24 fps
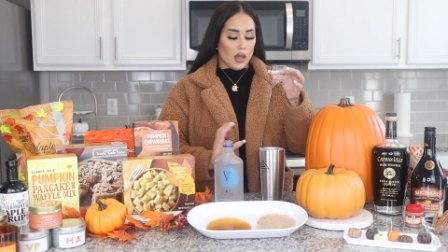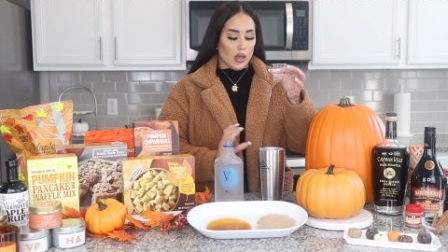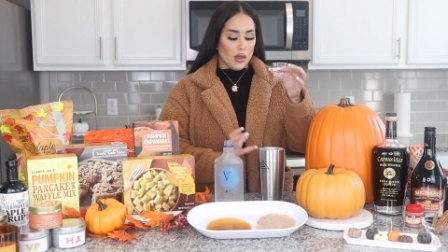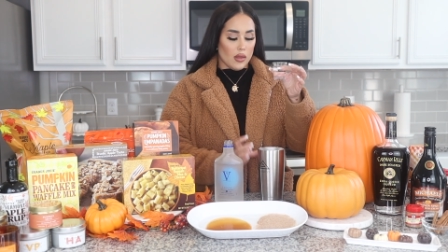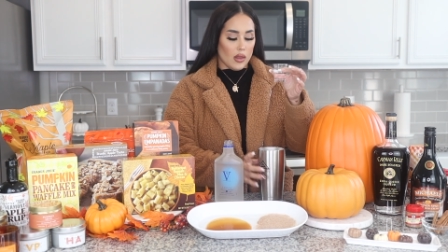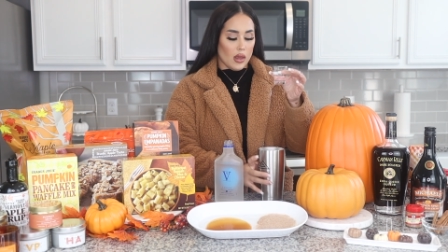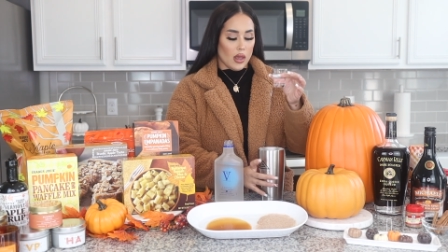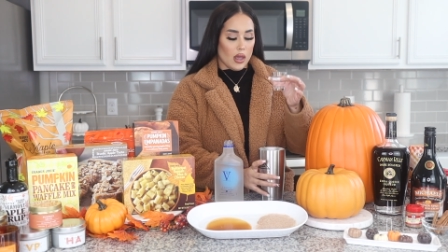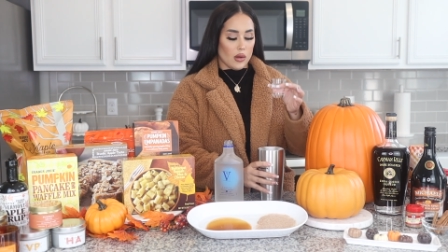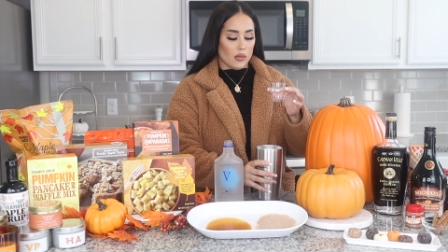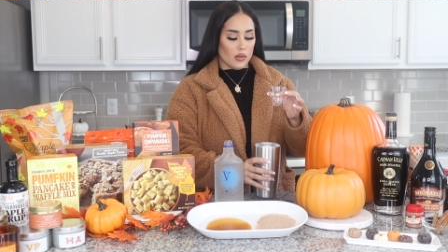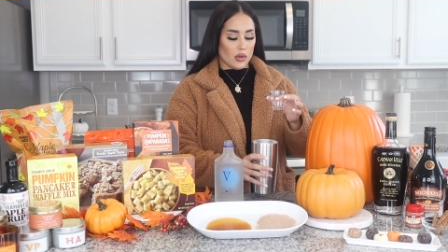And
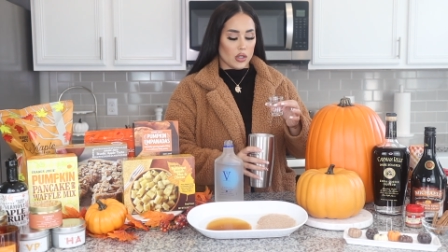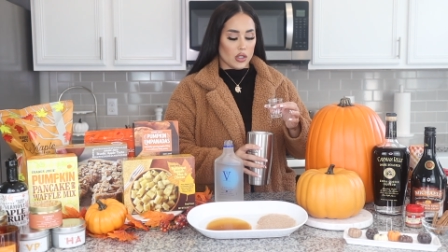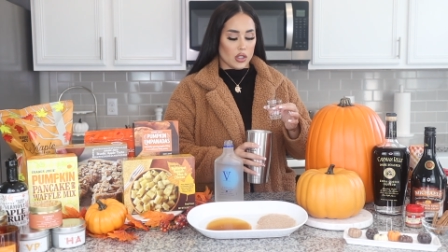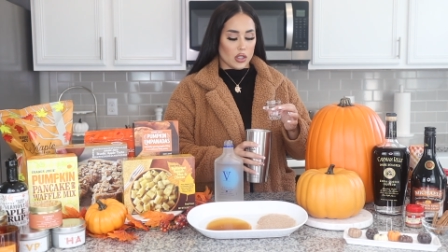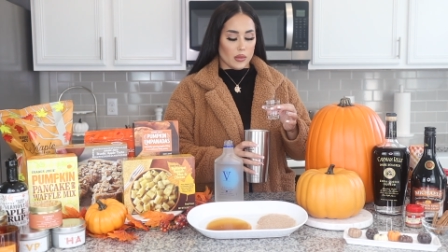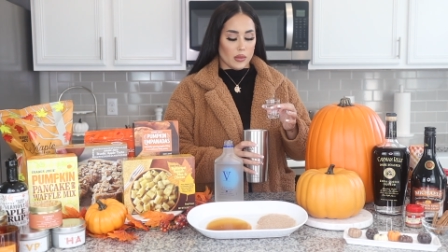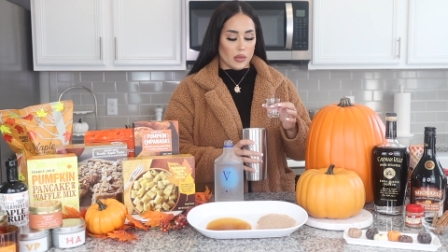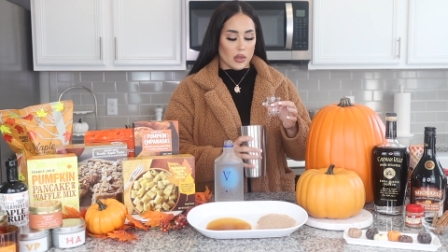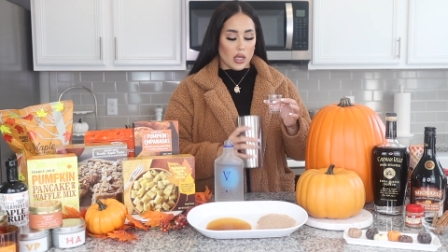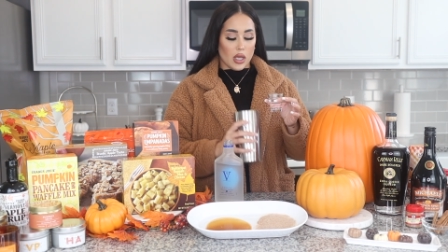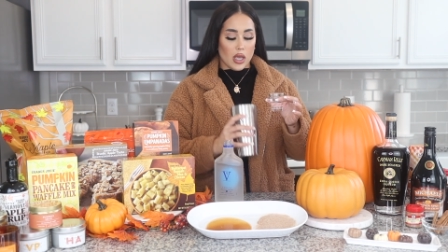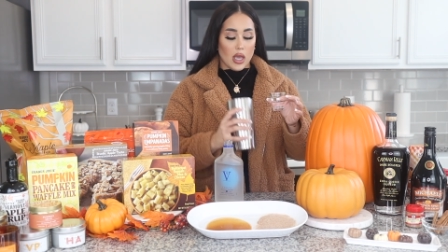then we're just
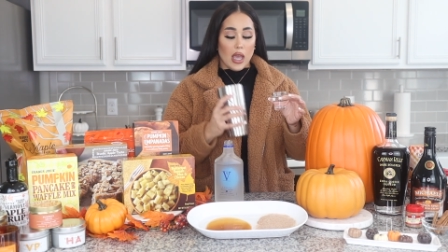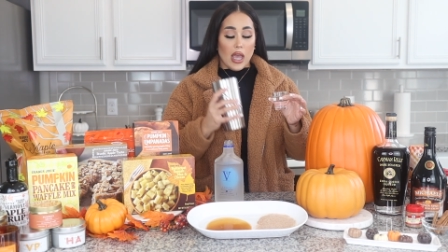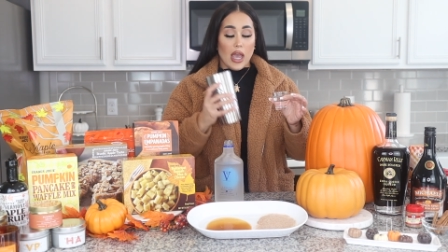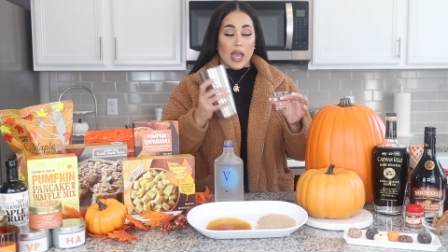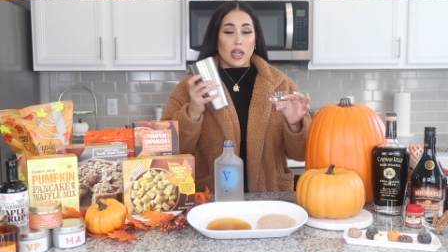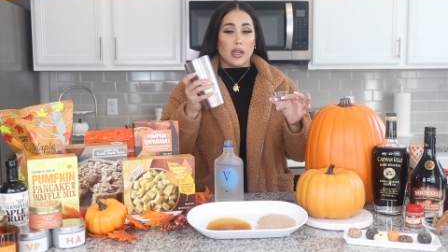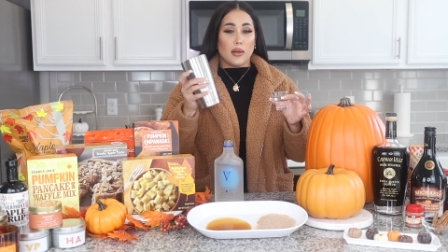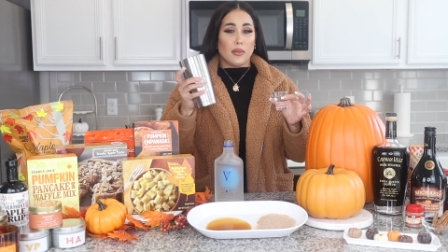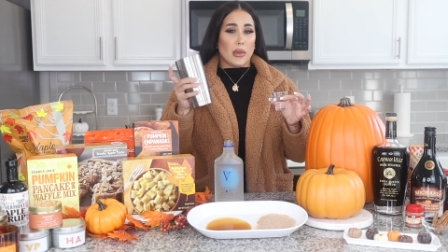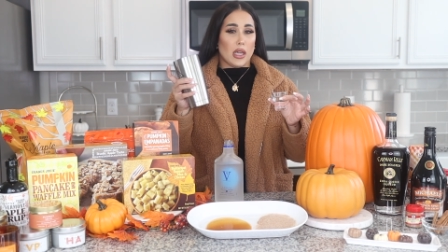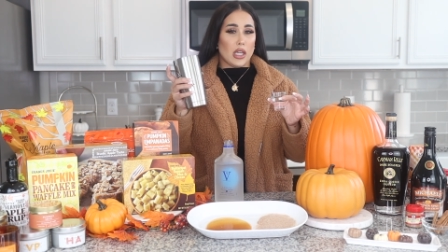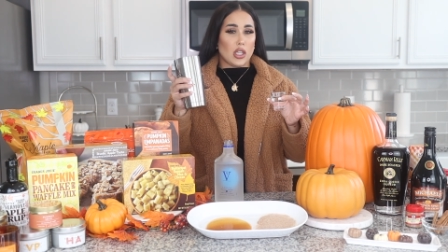gonna put it,
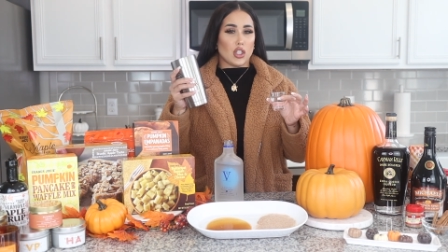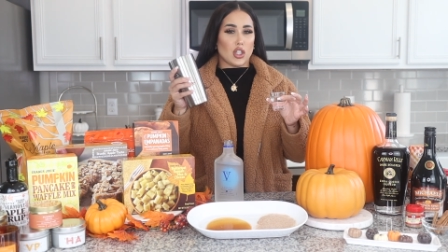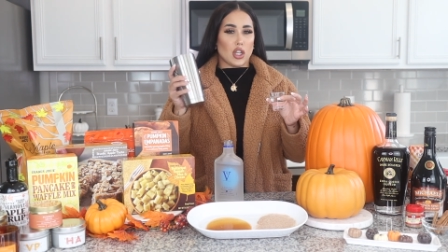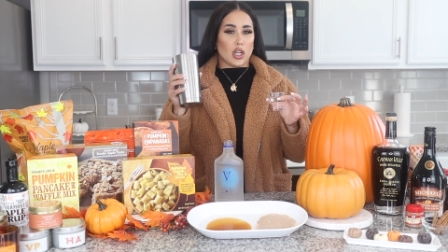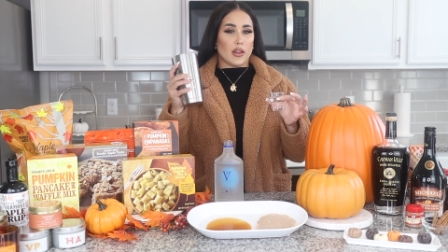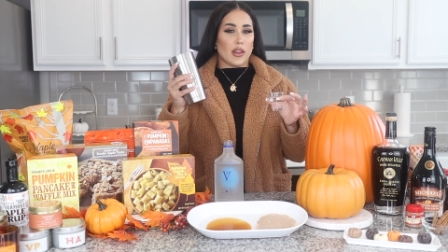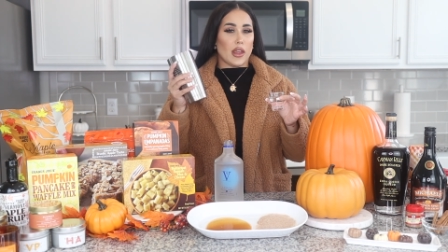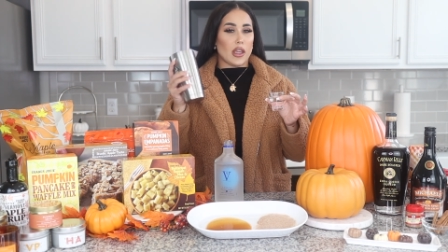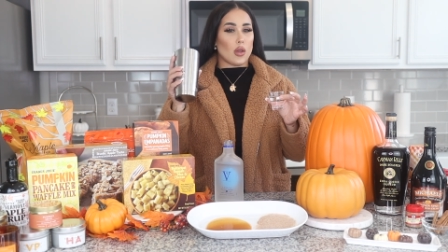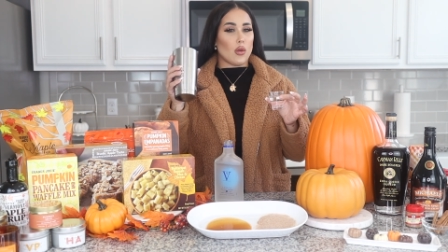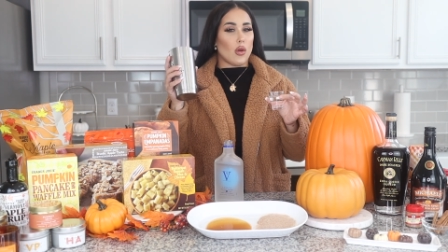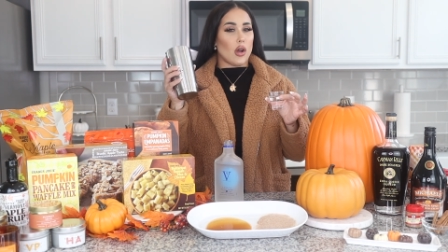and make
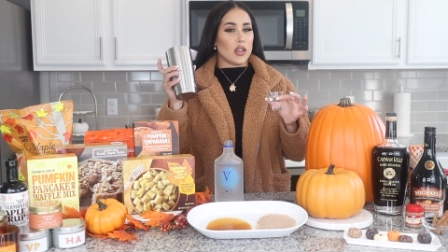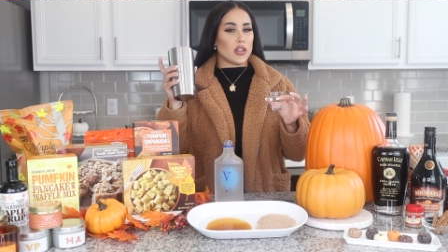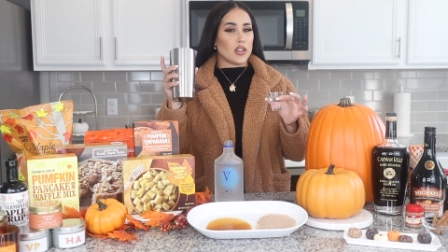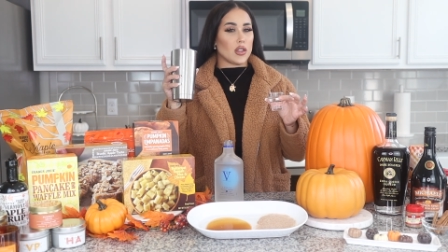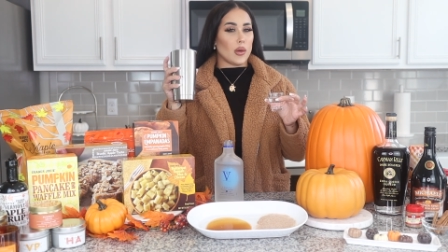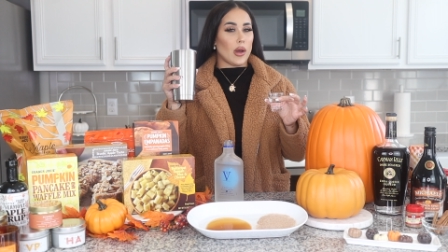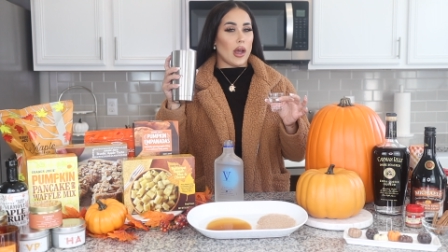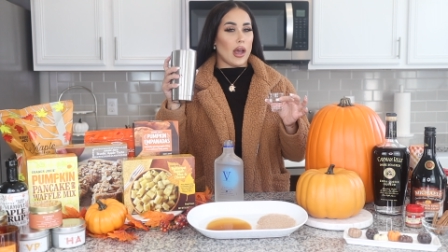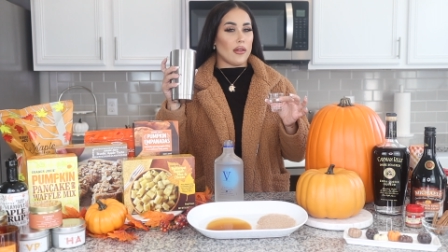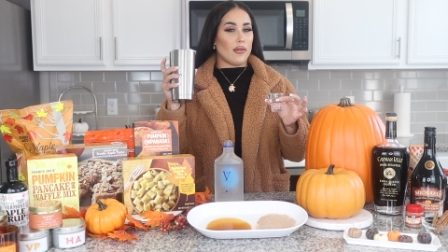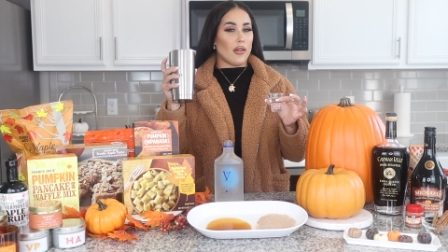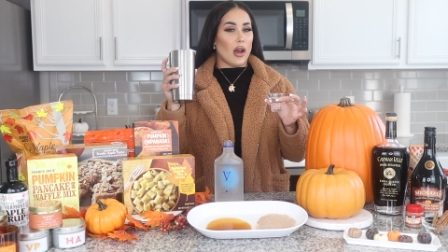sure that you also
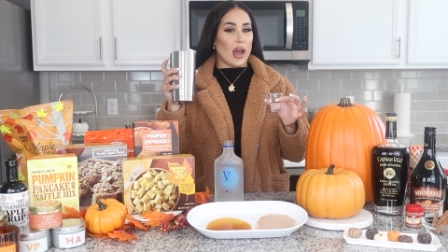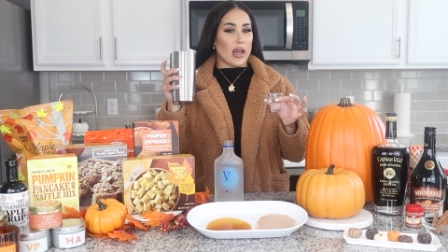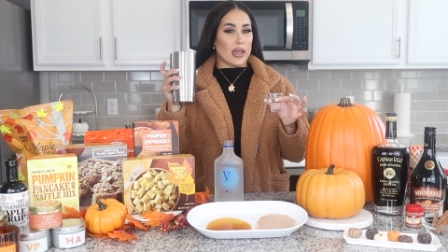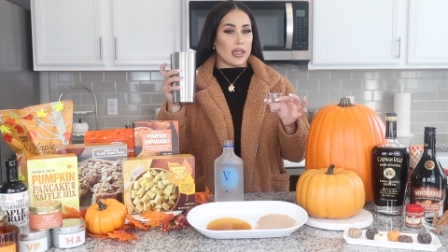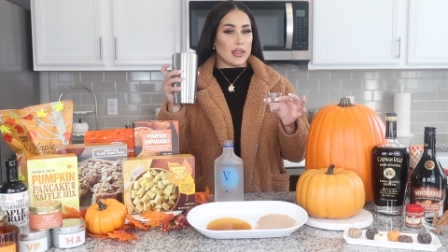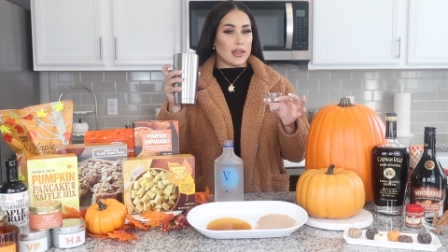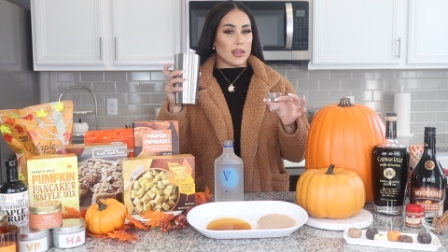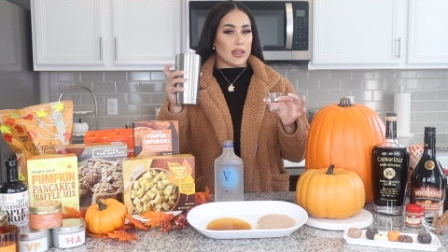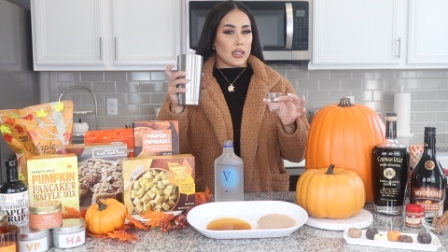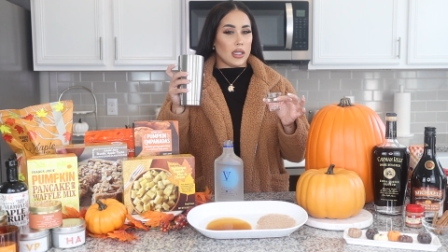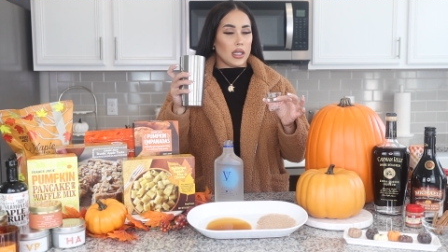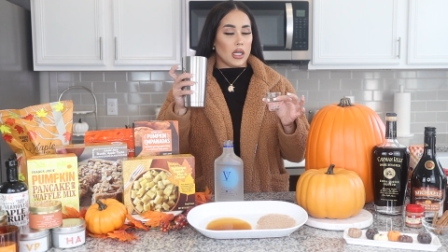have
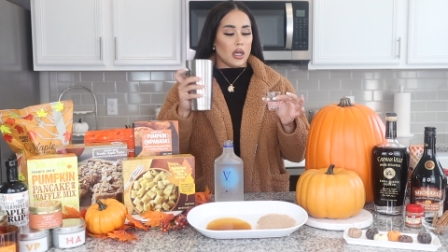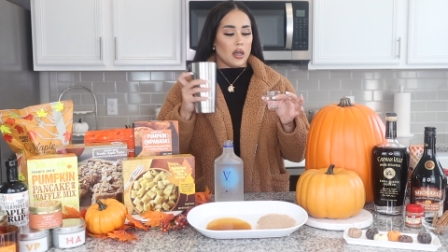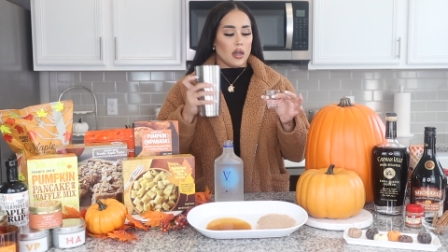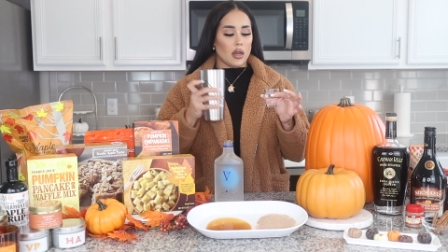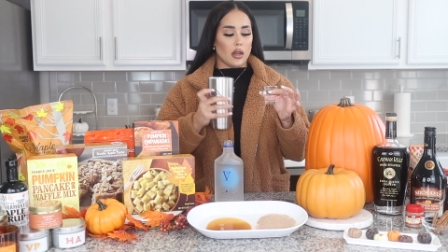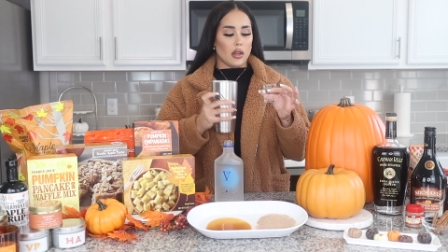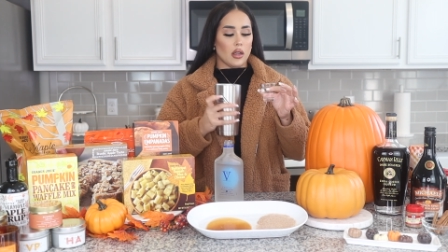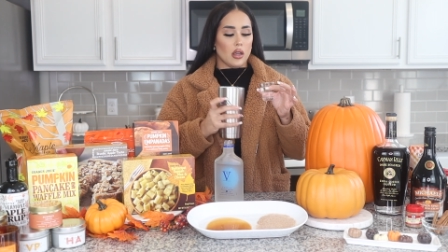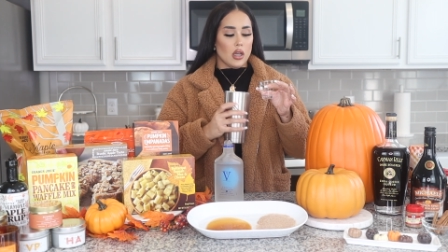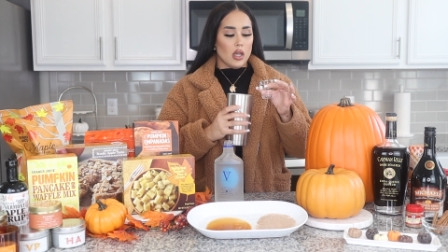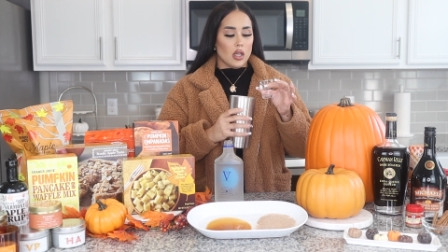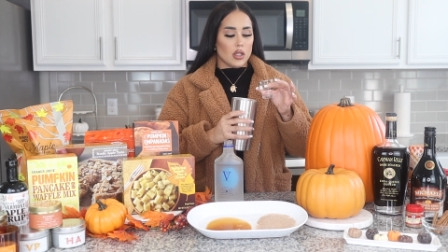ice in
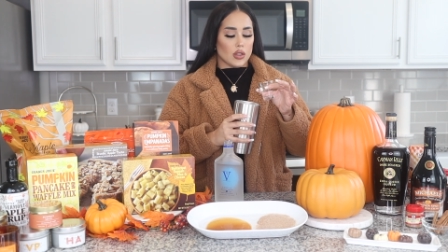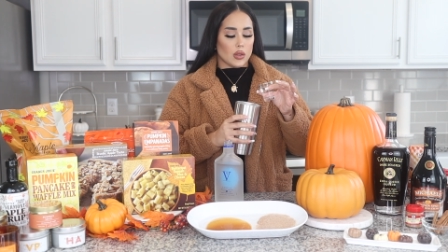here